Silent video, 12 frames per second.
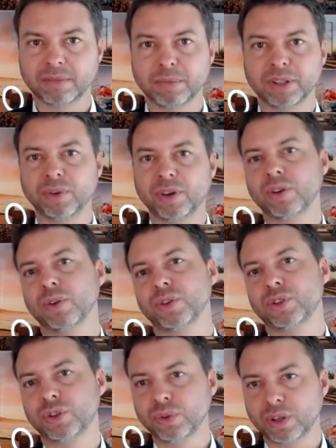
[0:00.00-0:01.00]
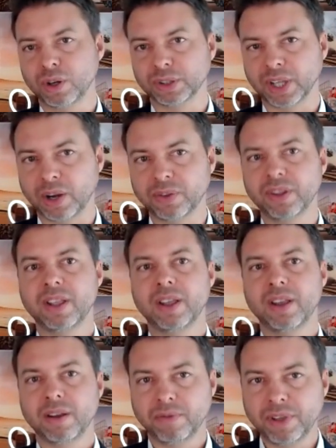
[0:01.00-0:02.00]
material costs should go down.
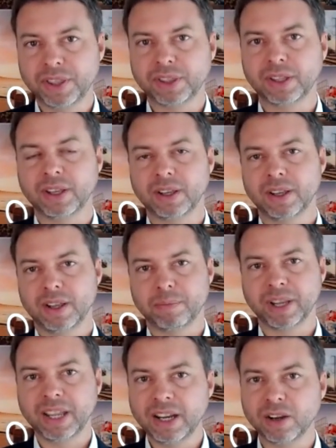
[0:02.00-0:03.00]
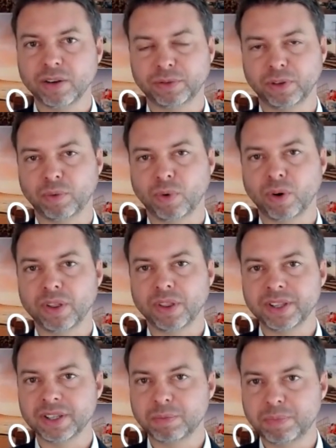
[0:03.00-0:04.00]
With the beginning of the war,
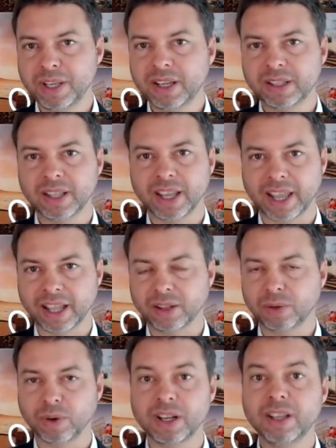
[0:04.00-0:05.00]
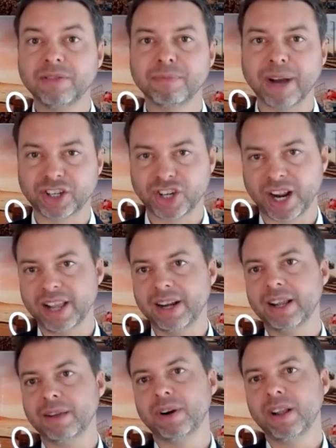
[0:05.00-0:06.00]
this peaked again to an even much higher
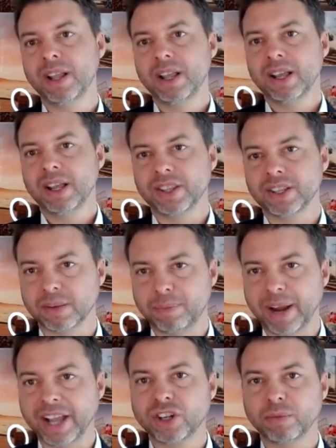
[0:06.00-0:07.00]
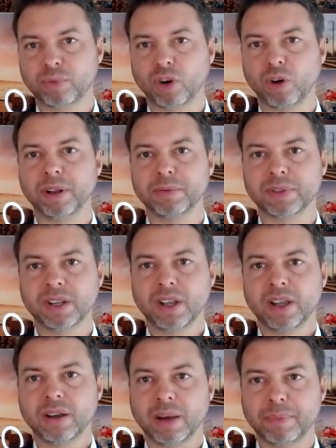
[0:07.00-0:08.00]
level. The supply chain problems
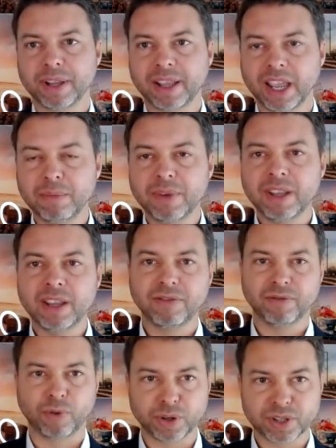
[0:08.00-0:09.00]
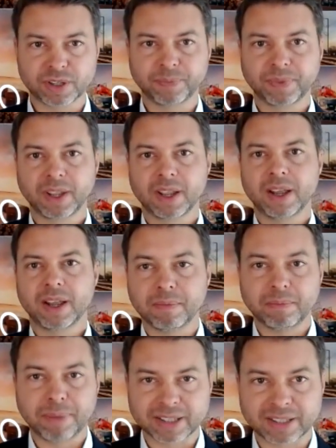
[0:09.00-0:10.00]
became even worse,
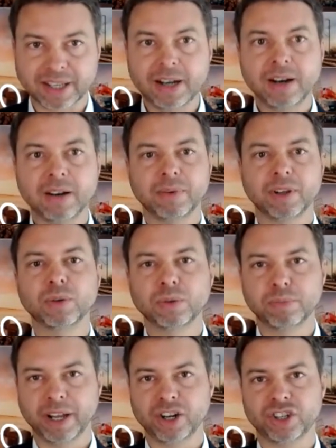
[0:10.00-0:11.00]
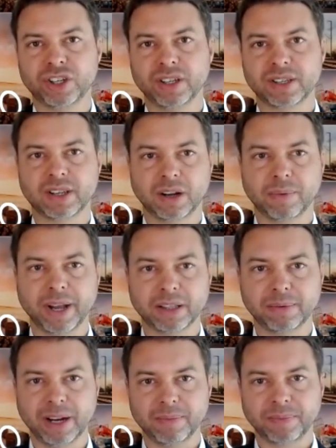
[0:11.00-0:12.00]
but still we could manage this quite well.